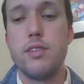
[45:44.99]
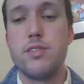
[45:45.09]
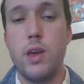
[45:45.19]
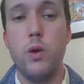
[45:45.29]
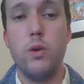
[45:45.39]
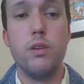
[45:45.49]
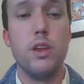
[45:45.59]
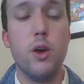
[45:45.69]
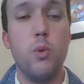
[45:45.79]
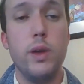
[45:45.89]
So
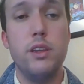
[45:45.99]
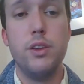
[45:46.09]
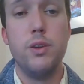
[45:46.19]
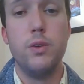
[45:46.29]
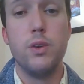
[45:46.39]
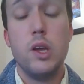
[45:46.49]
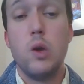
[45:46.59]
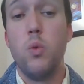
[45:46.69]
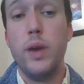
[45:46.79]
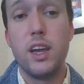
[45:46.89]

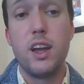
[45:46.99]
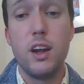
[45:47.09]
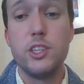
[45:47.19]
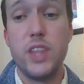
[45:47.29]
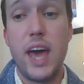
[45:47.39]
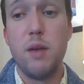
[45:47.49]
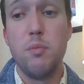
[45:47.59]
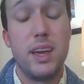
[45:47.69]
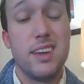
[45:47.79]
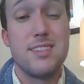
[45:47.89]
we encourage that
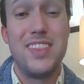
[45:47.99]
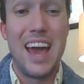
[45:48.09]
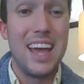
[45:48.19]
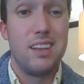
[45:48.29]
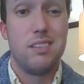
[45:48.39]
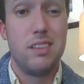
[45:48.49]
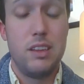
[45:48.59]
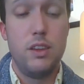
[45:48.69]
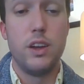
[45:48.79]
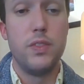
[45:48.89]
because that,
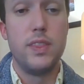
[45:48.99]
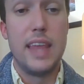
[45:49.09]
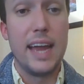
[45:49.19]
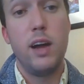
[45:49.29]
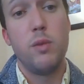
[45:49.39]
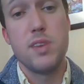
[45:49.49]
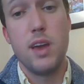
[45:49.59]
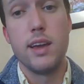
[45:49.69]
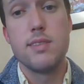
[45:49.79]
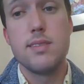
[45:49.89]
that helps
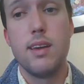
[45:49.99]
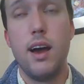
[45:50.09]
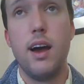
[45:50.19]
us.